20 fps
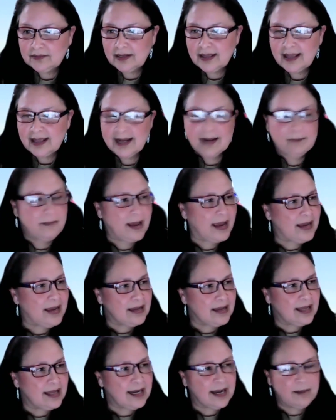And
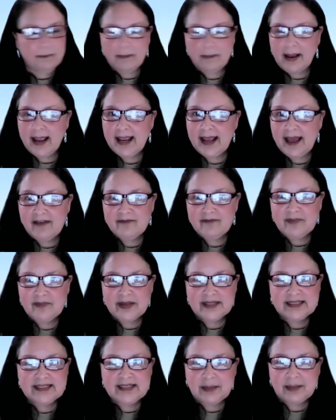it might have been
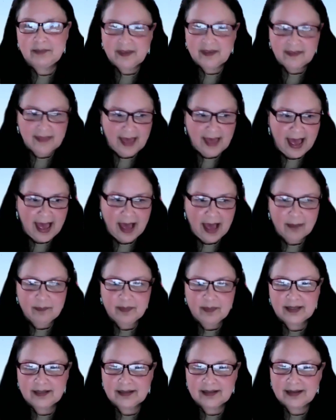something that
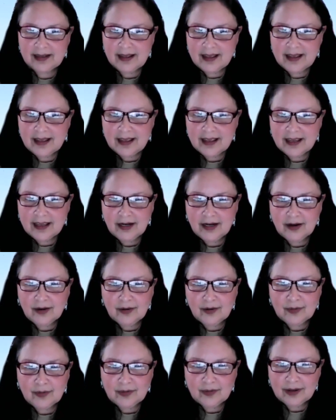happened, you
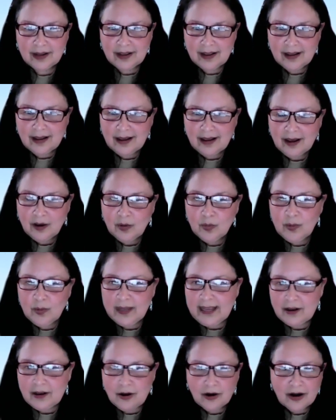know, a
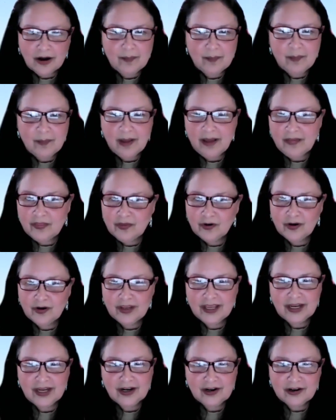week or a month or
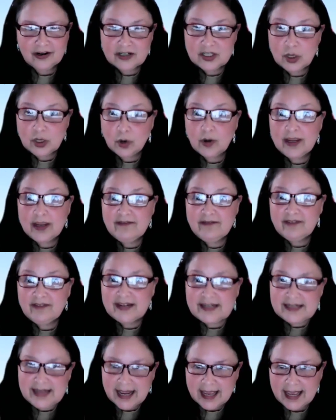years or
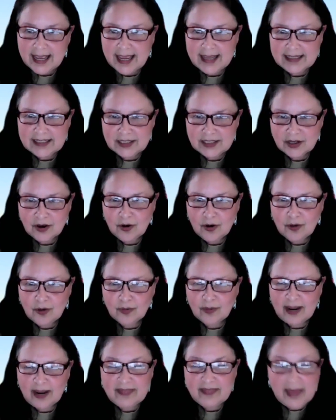even decades ago,
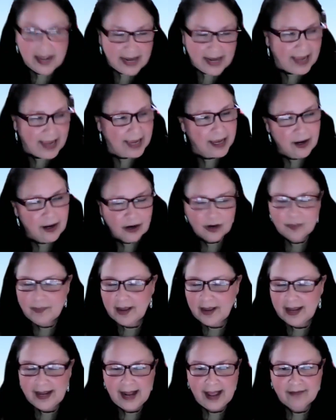right? That anger
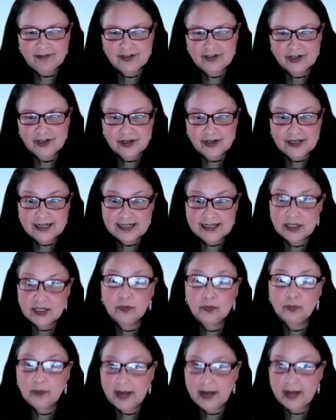might have turned into
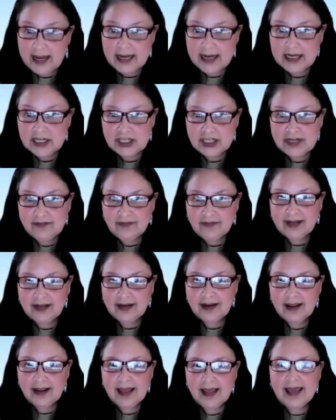rage even.
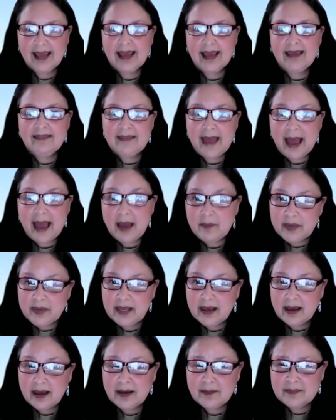And that
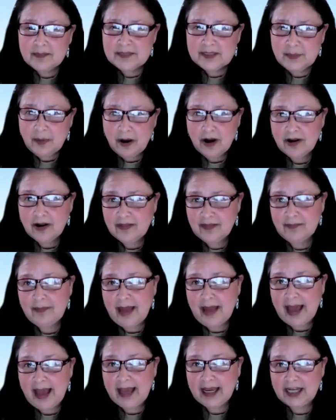becomes part of the
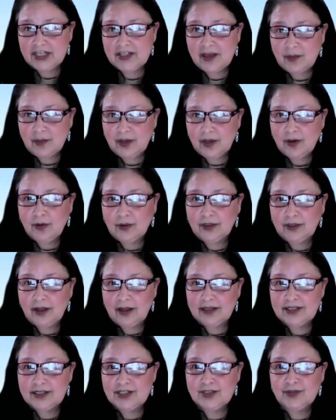baggage that we hold
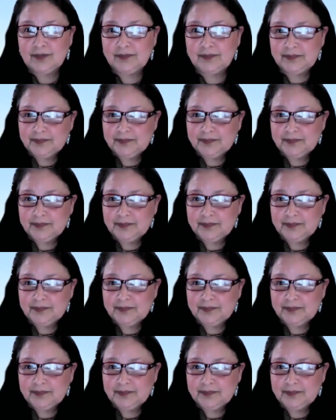on to.